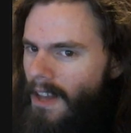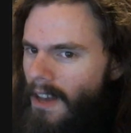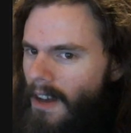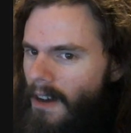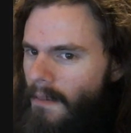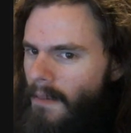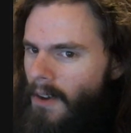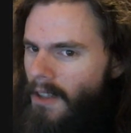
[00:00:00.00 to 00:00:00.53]

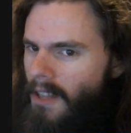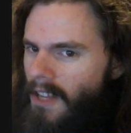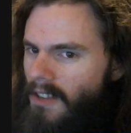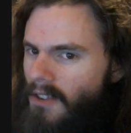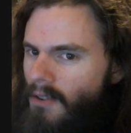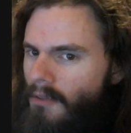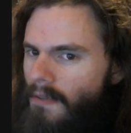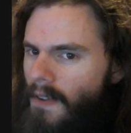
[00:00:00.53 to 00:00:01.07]
Among the
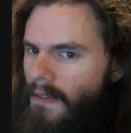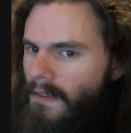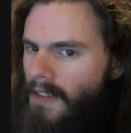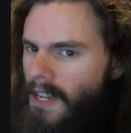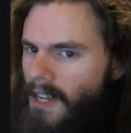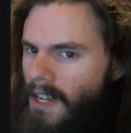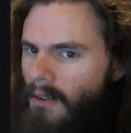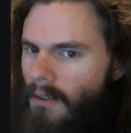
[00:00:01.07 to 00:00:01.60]

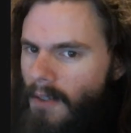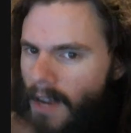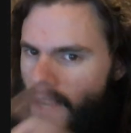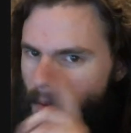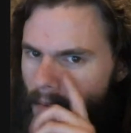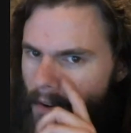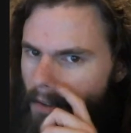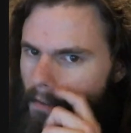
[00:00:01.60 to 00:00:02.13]
215
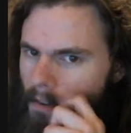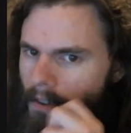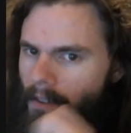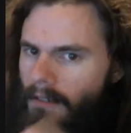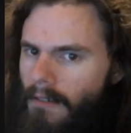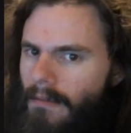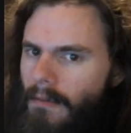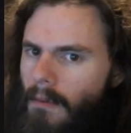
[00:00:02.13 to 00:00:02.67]
Ukraine
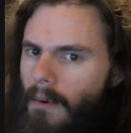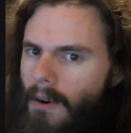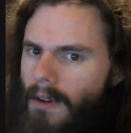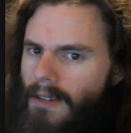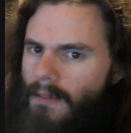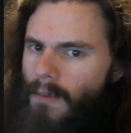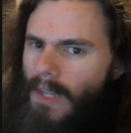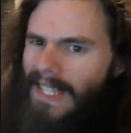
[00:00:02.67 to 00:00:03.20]
prisoners of war
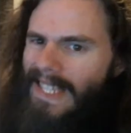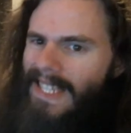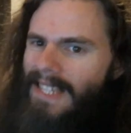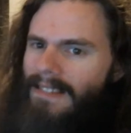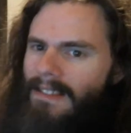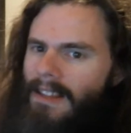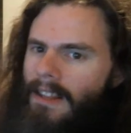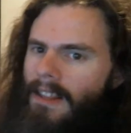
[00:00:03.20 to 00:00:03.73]

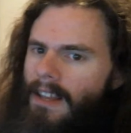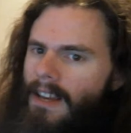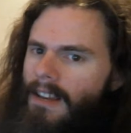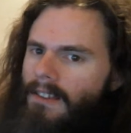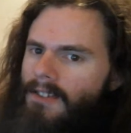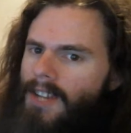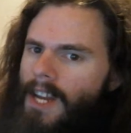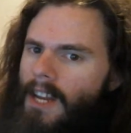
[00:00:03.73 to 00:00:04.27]
released in the
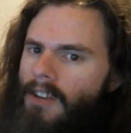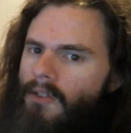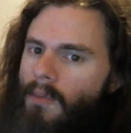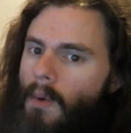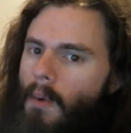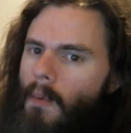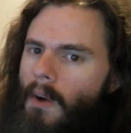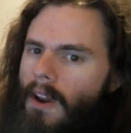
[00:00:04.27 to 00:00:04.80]
exchange
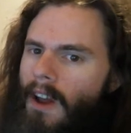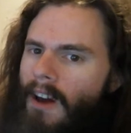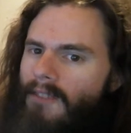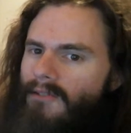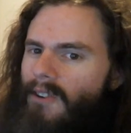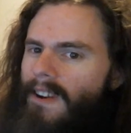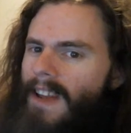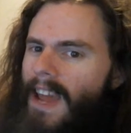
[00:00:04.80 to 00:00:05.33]
were
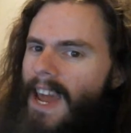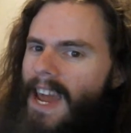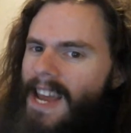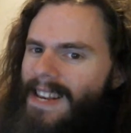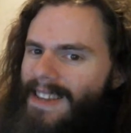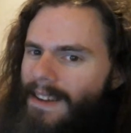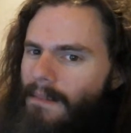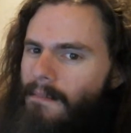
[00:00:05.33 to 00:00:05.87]

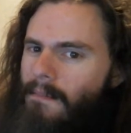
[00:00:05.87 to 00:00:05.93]
108